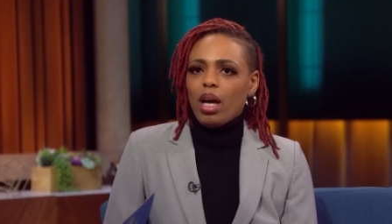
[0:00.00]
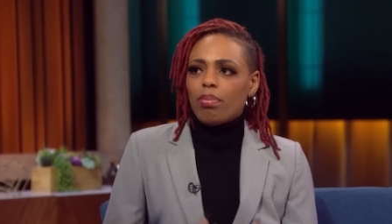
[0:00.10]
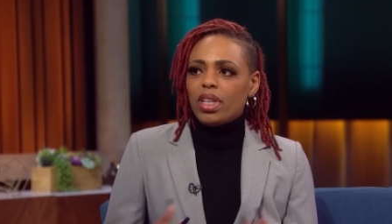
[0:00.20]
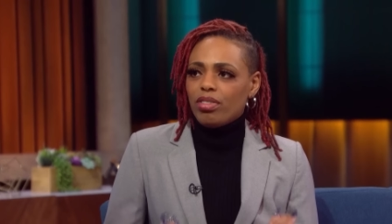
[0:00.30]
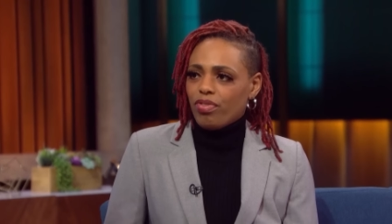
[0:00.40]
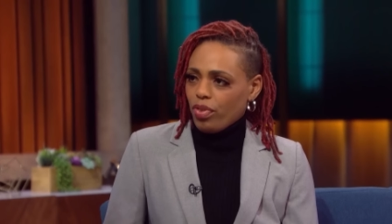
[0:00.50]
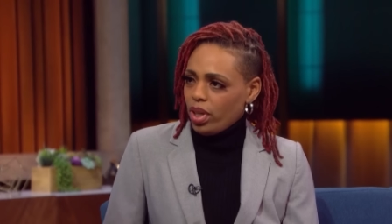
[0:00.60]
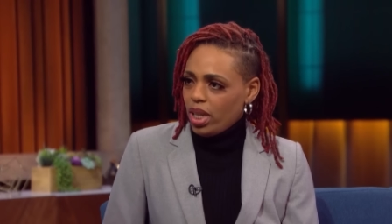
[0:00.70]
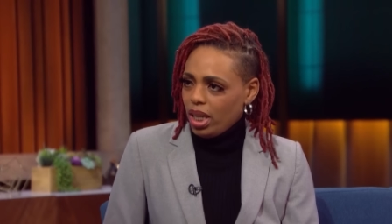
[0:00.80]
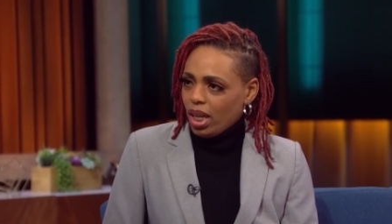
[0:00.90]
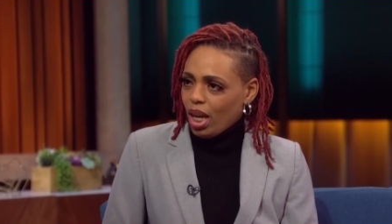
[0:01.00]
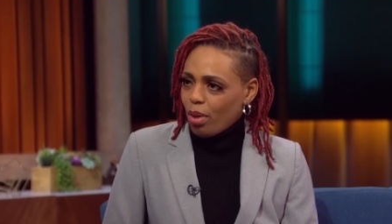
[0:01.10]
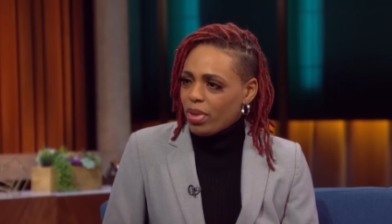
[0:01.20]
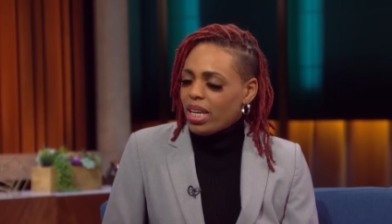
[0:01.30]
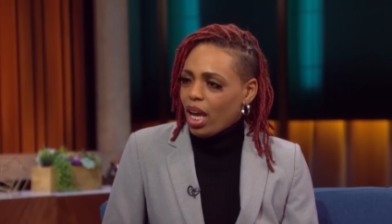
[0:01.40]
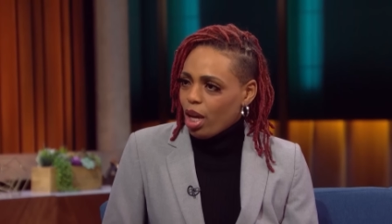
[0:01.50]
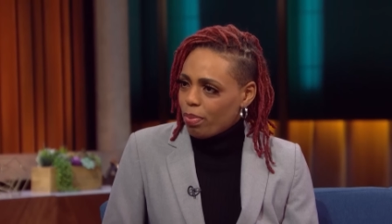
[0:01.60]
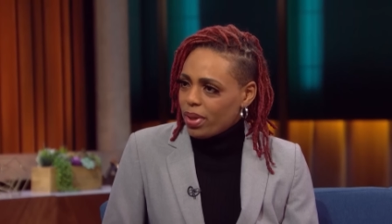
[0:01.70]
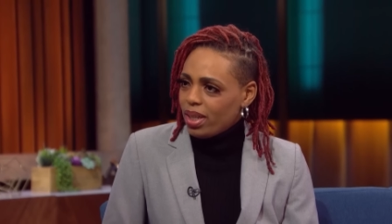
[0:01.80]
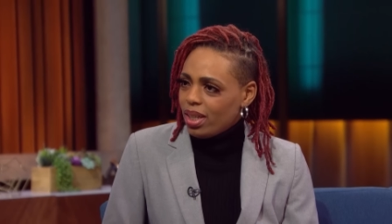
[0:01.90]
I've been free. I've been
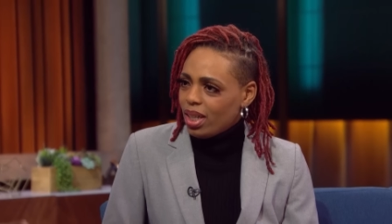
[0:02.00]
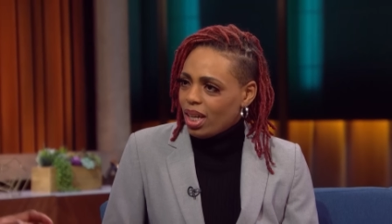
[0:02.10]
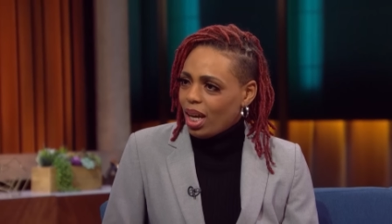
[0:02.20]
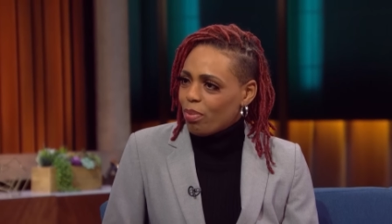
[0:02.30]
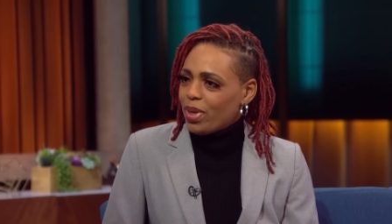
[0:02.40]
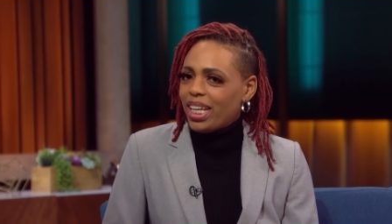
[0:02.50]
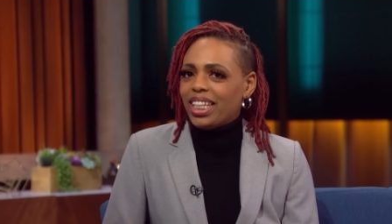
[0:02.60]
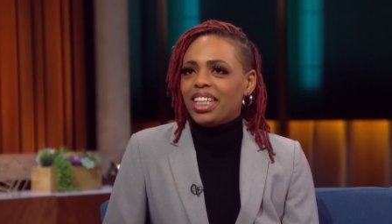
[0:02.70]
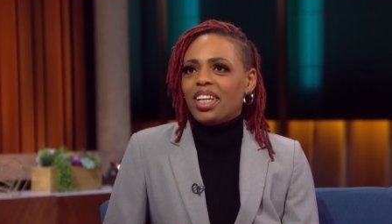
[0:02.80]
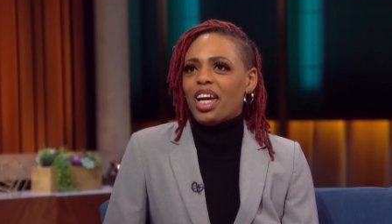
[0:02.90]
happy. I've been.